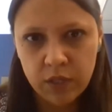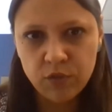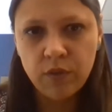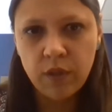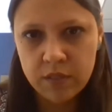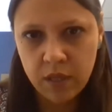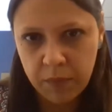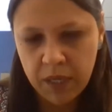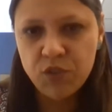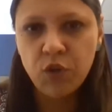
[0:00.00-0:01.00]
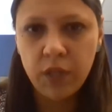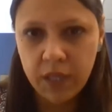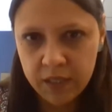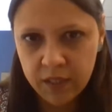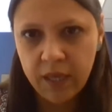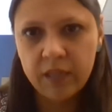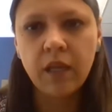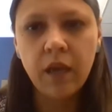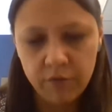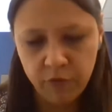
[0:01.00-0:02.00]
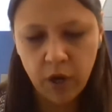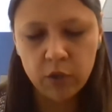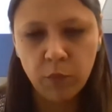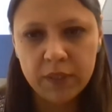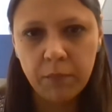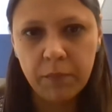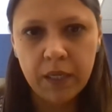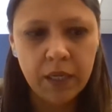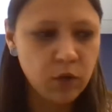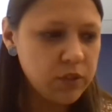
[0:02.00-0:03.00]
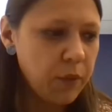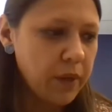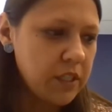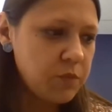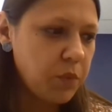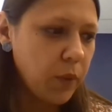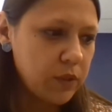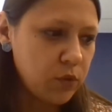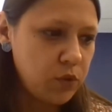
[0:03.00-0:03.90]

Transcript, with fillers: And then I'll talk about the cases of indirect discrimination, focusing